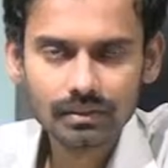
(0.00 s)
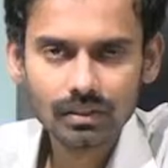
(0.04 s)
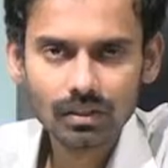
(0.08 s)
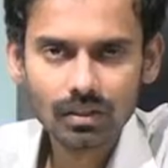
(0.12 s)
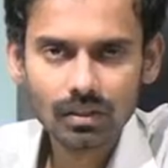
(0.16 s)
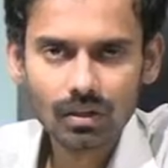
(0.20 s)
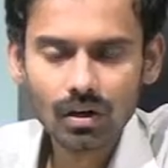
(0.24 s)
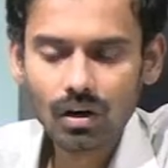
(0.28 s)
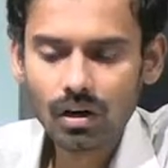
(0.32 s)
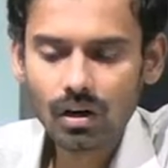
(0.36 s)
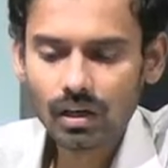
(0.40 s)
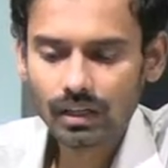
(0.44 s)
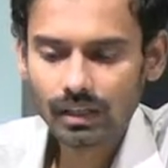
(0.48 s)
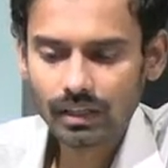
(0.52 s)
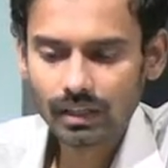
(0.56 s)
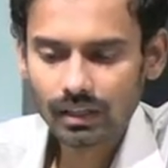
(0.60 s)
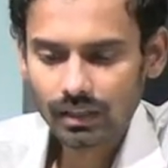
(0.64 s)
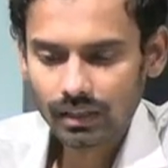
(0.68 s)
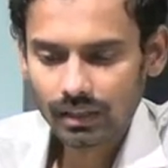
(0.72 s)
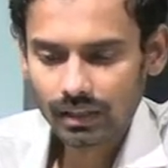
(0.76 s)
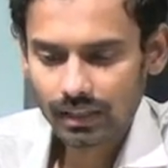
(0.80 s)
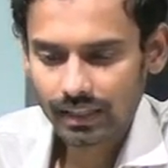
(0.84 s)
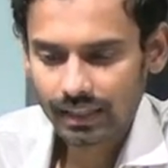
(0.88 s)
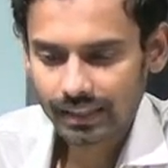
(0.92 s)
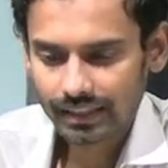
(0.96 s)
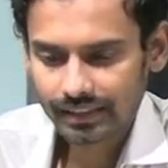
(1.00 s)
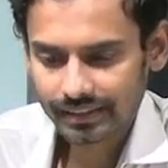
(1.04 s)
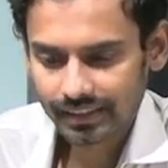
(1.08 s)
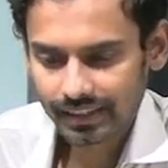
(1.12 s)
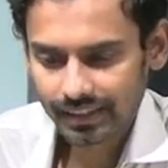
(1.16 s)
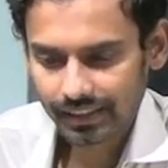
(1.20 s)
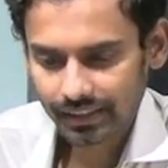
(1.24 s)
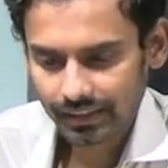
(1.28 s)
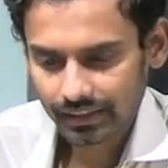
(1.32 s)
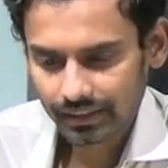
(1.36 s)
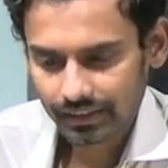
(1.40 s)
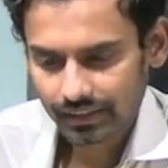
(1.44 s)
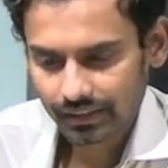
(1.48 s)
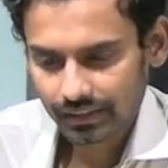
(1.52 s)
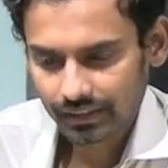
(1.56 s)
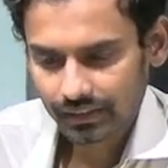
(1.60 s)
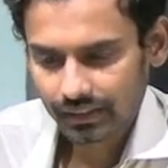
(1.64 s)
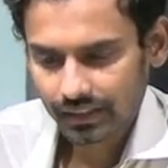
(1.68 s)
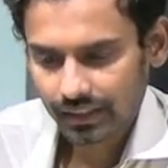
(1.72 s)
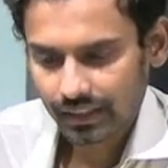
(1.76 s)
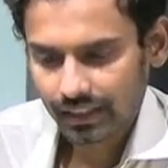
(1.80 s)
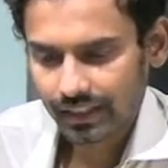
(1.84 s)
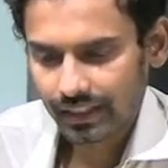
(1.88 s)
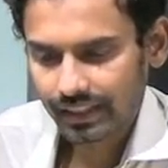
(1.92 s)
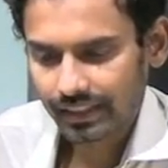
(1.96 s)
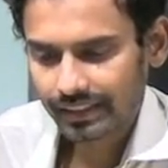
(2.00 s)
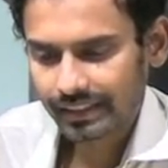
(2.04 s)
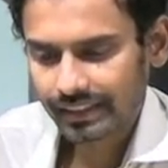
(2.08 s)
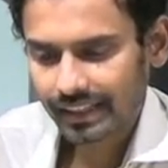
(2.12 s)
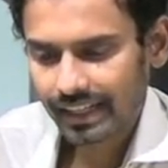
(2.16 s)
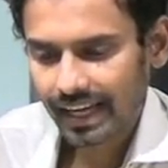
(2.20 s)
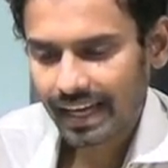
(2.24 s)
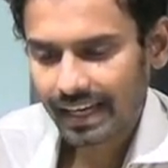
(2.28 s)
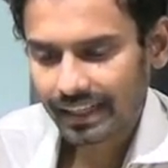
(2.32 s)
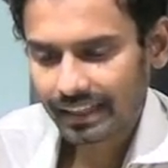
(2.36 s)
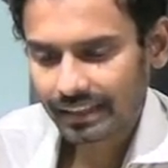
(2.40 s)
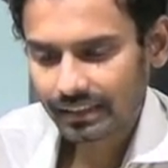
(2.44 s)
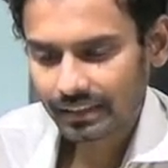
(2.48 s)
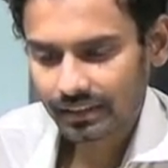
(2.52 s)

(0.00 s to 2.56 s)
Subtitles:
or let's say a tank